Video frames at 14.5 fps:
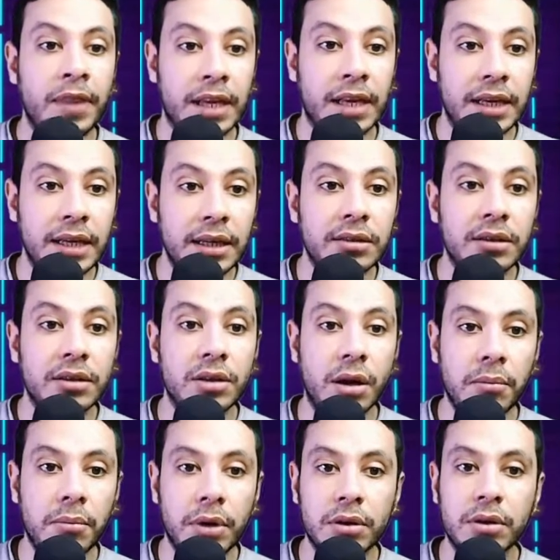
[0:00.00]
Here the
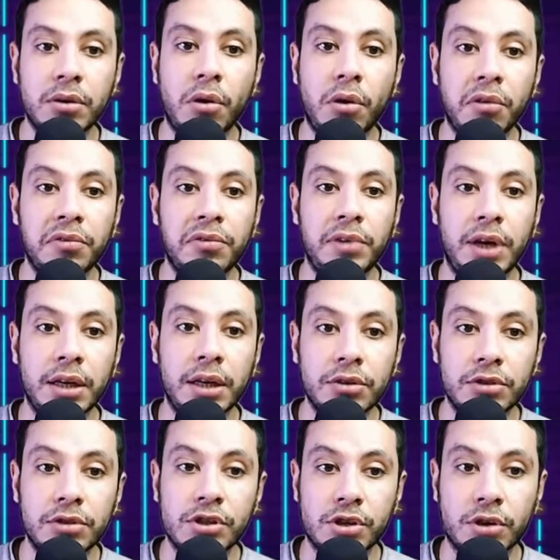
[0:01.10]
number of
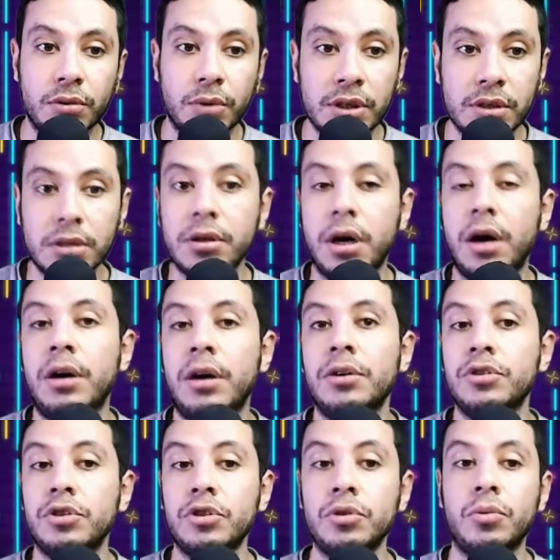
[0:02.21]
entries requested are,
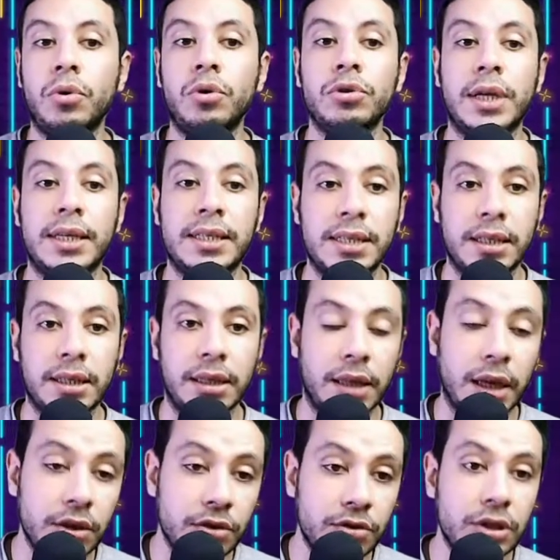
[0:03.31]
do you want a single
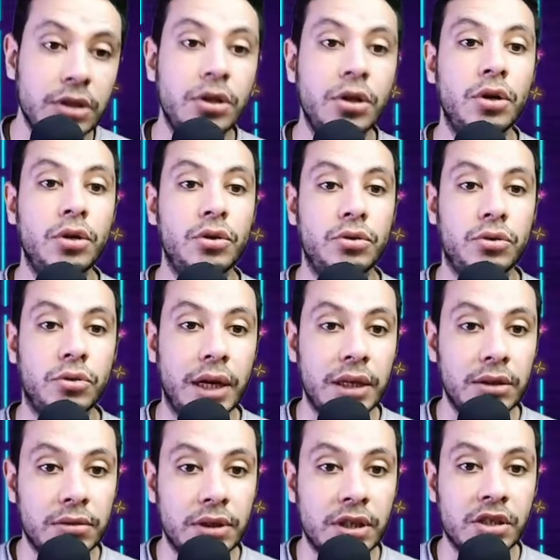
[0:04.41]
entry, two
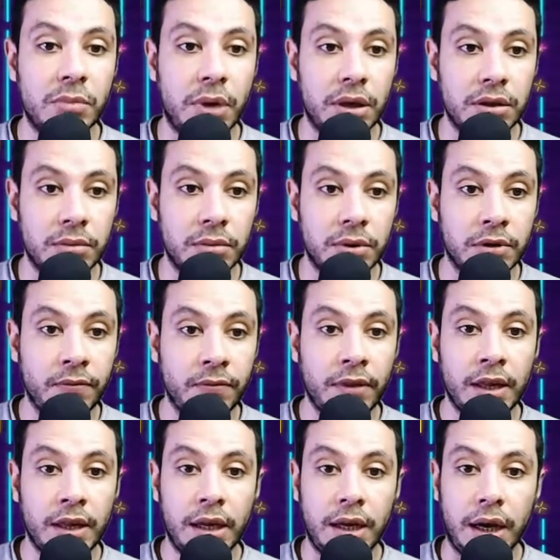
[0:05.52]
entries, multiple
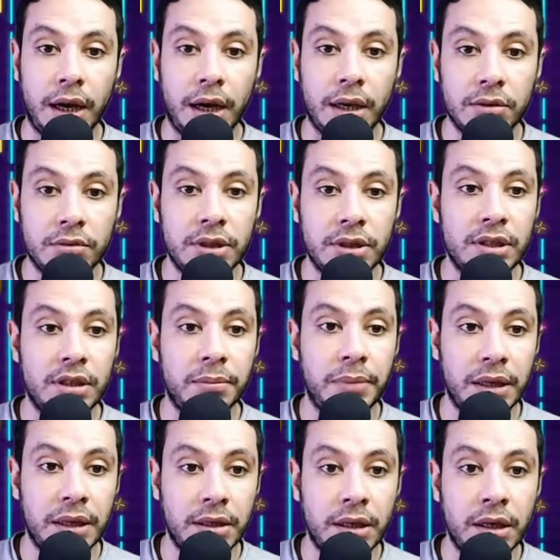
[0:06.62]
entry,
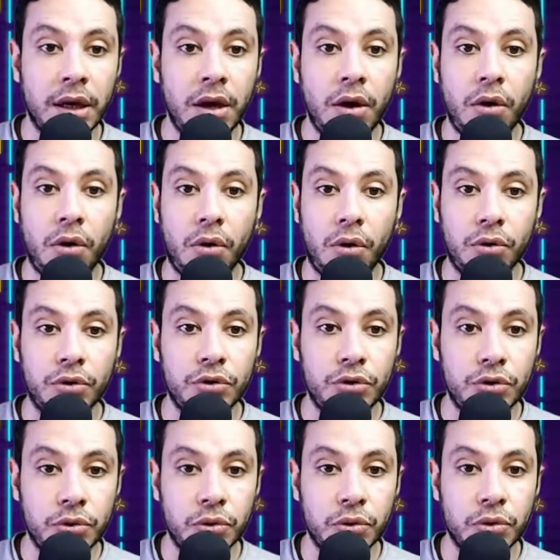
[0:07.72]
depending on
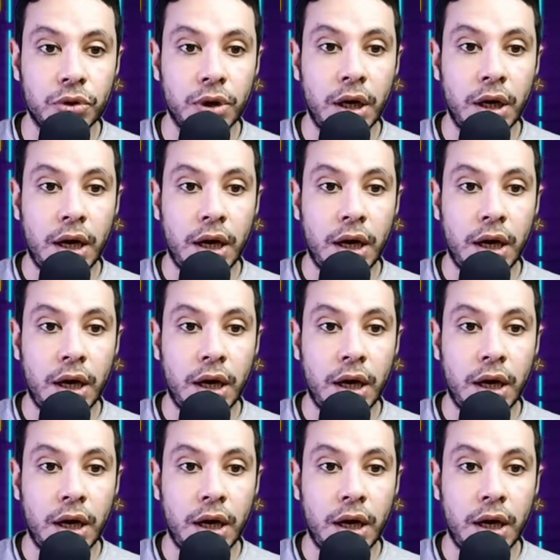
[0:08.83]
your